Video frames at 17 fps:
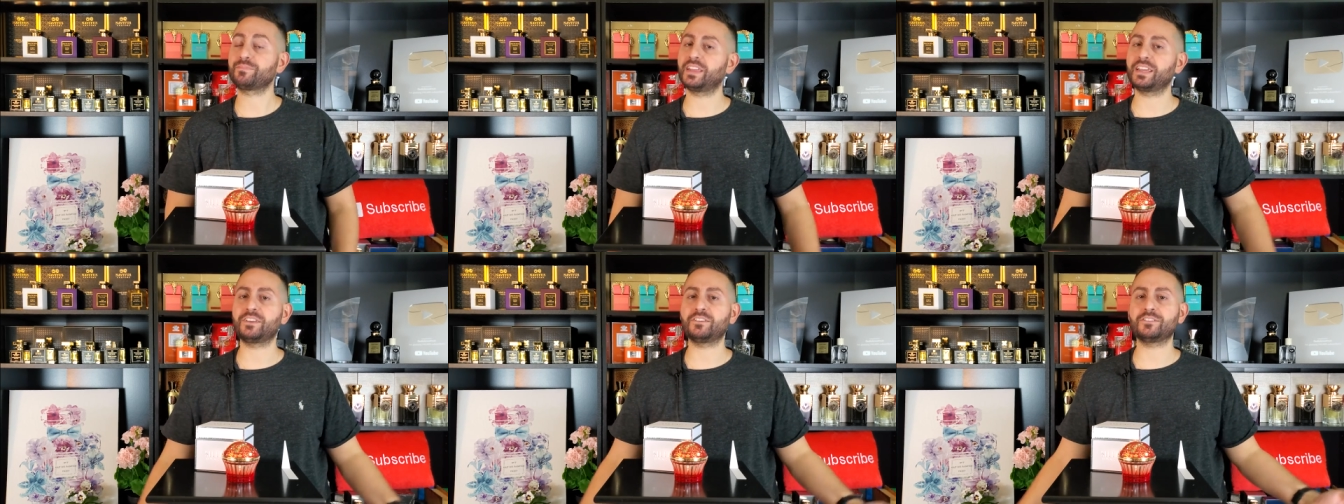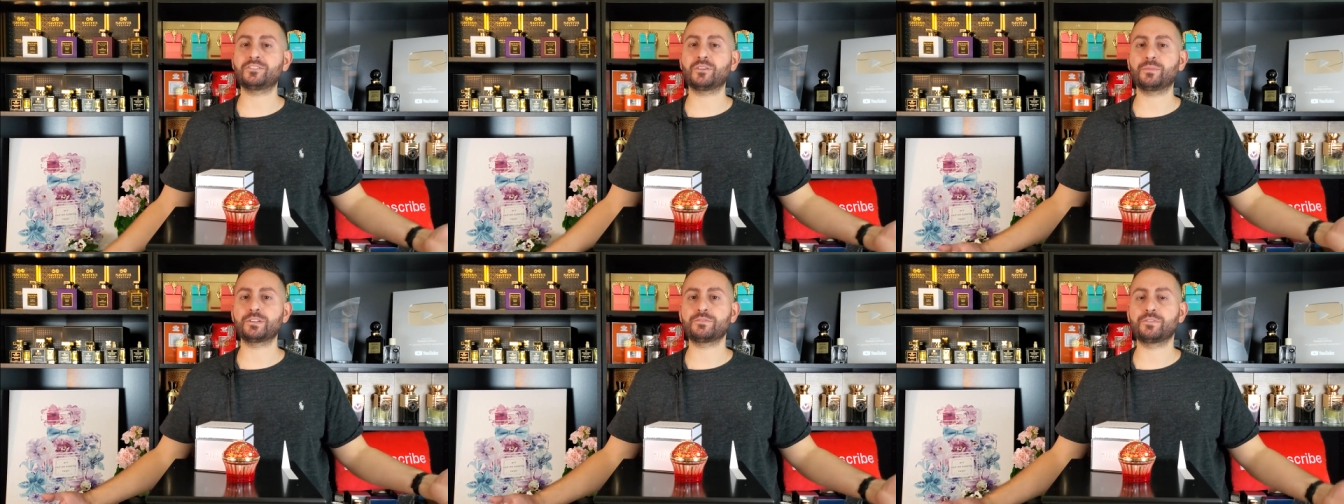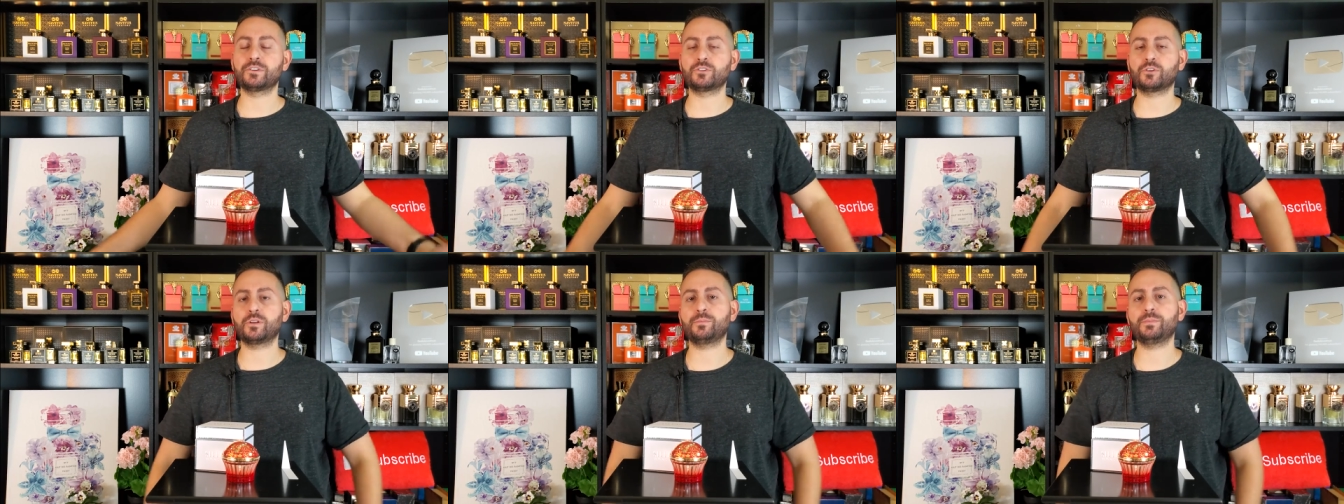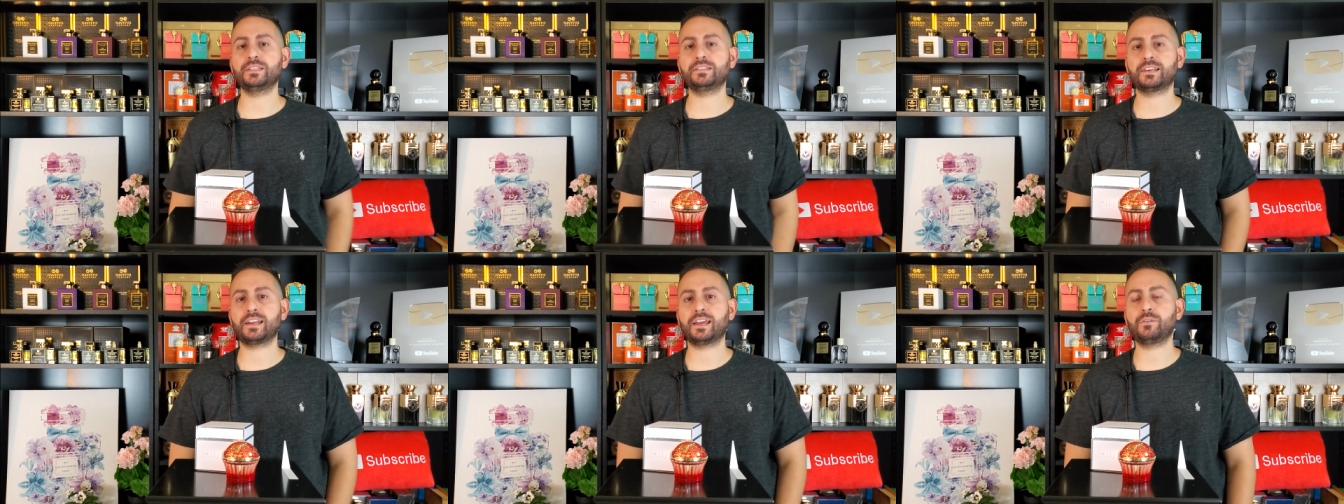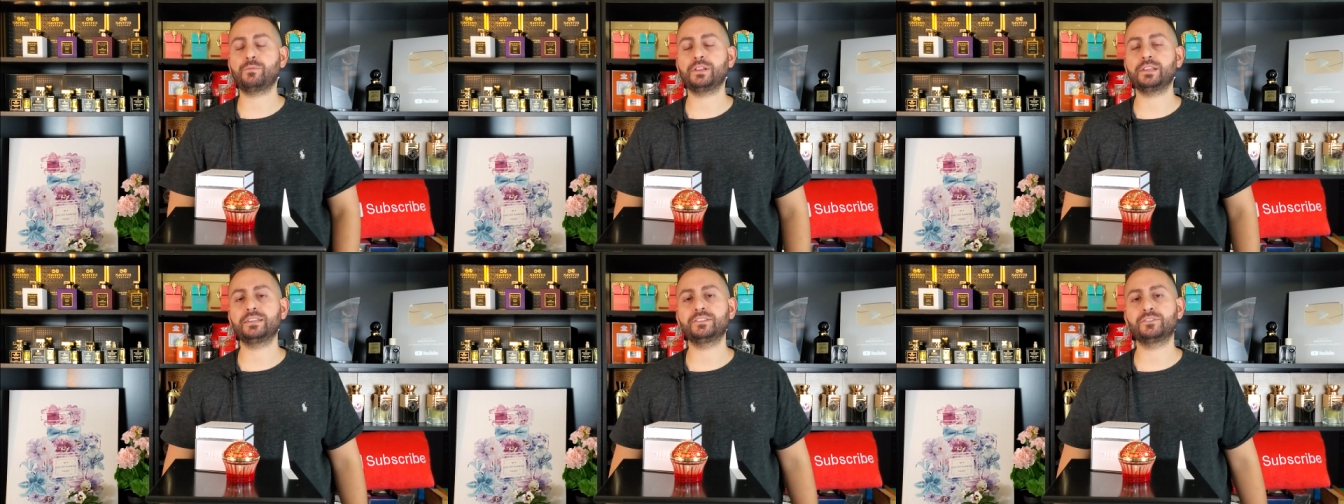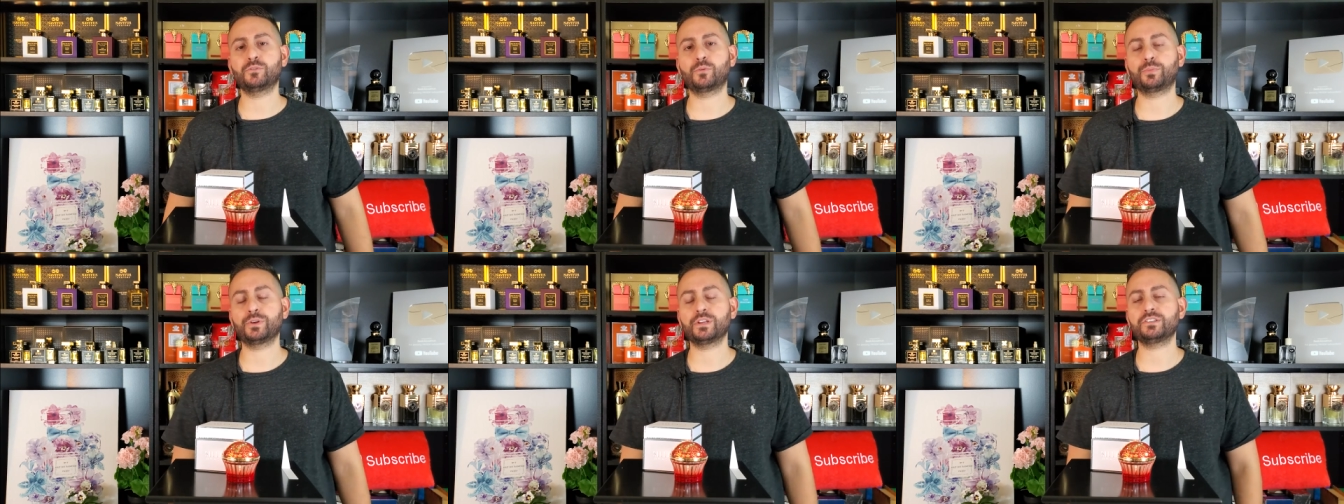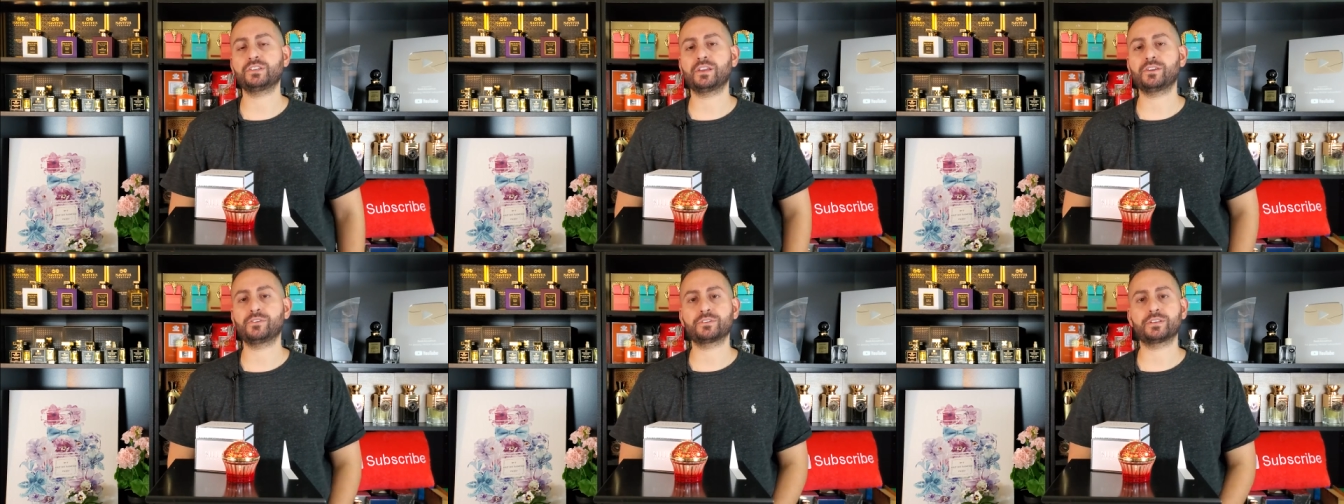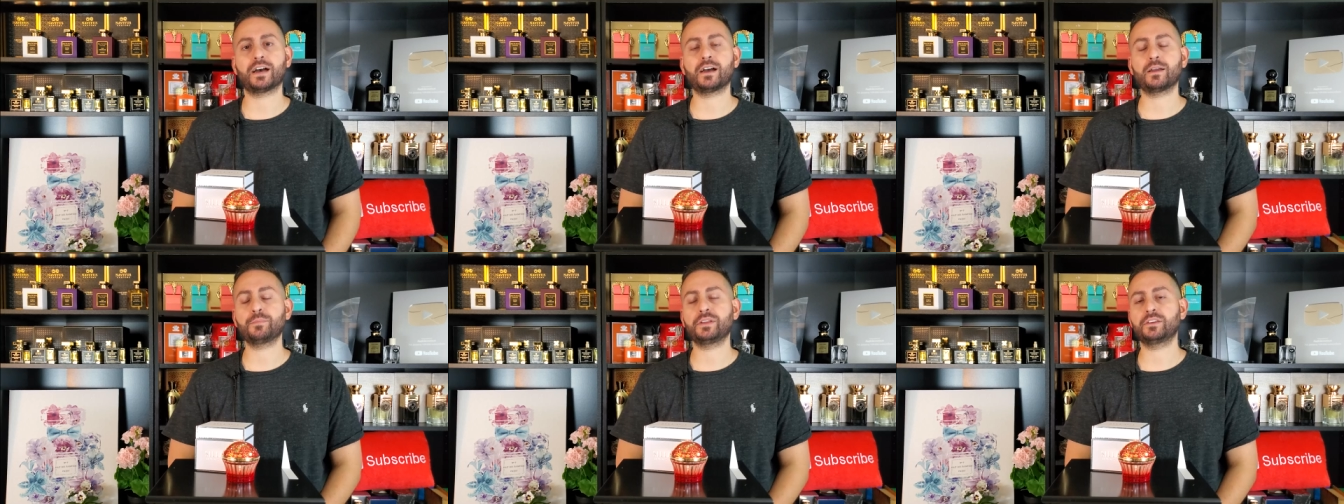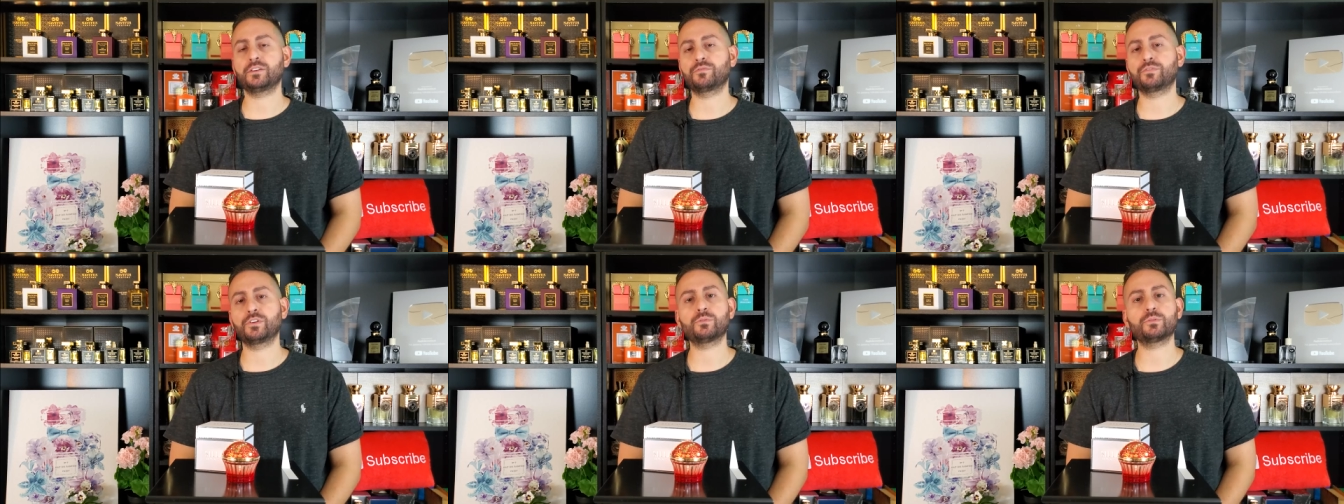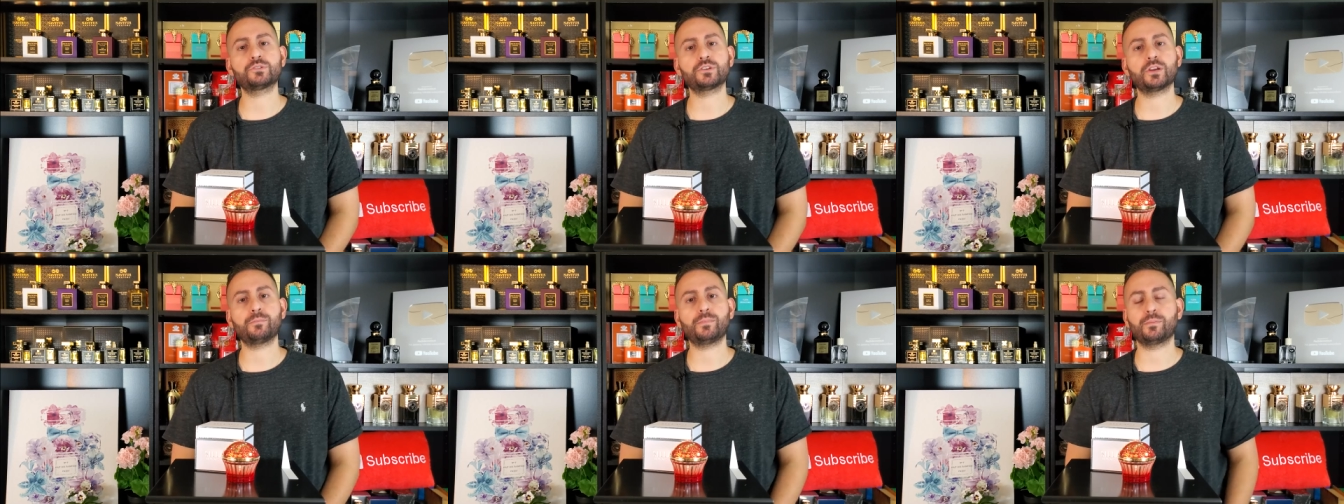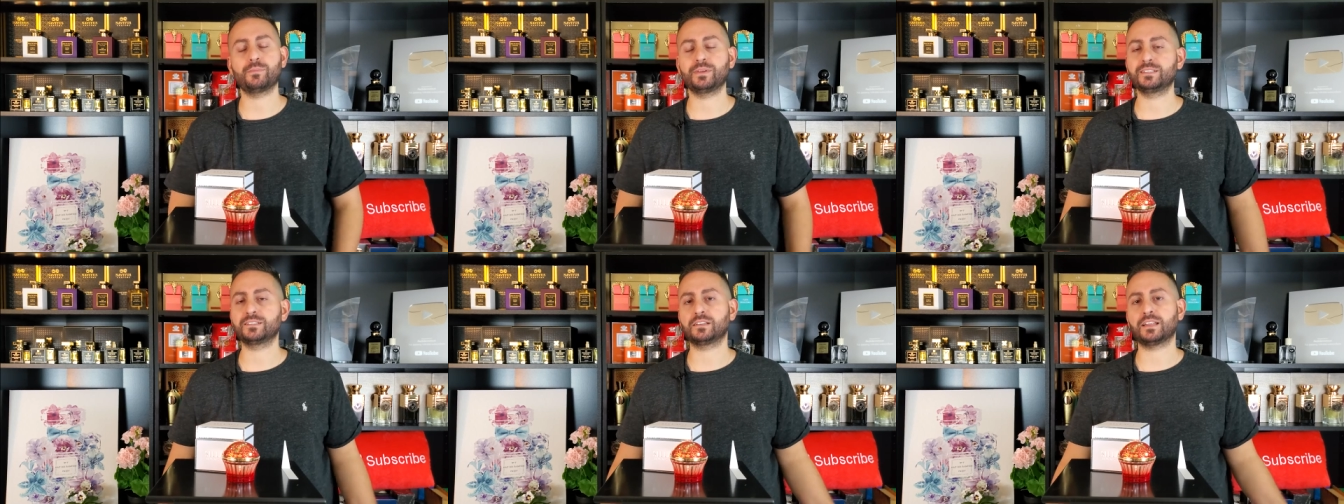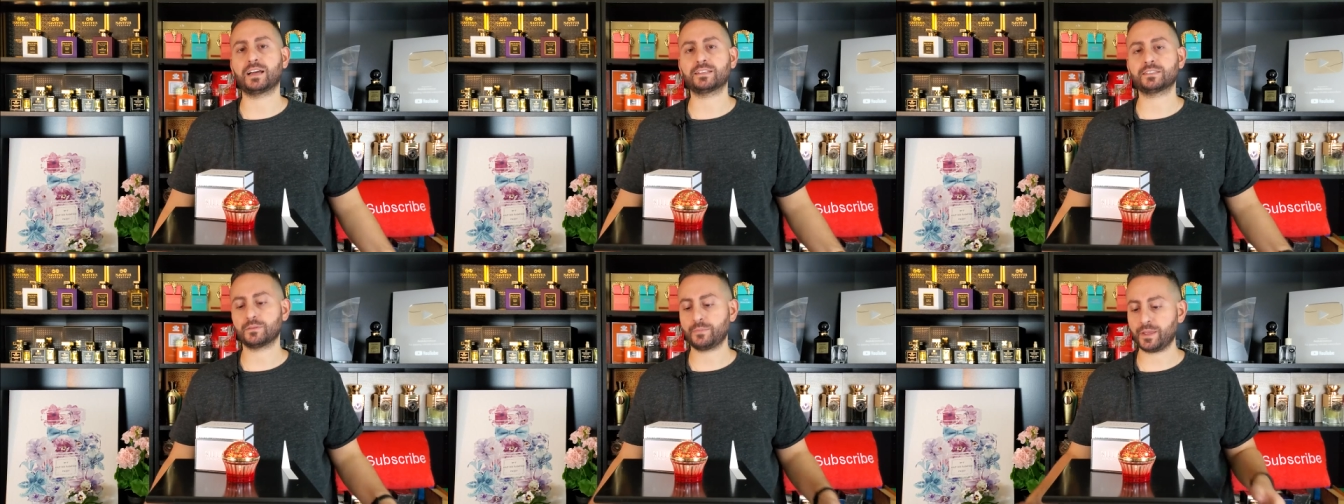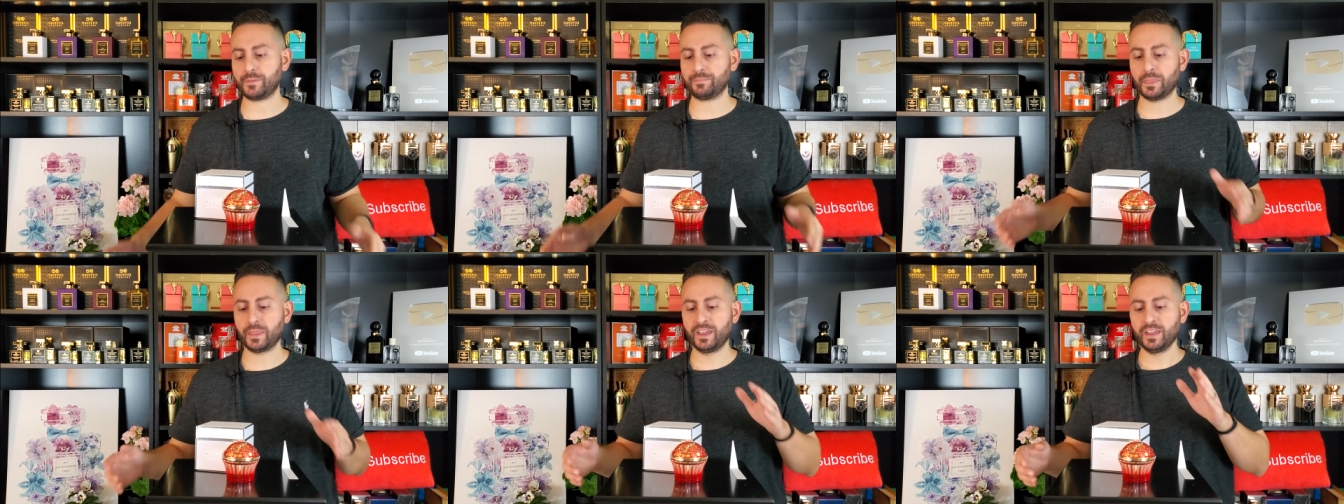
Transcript: Thank you so much for joining me today. Really do appreciate your time and your viewership. It means a lot to me.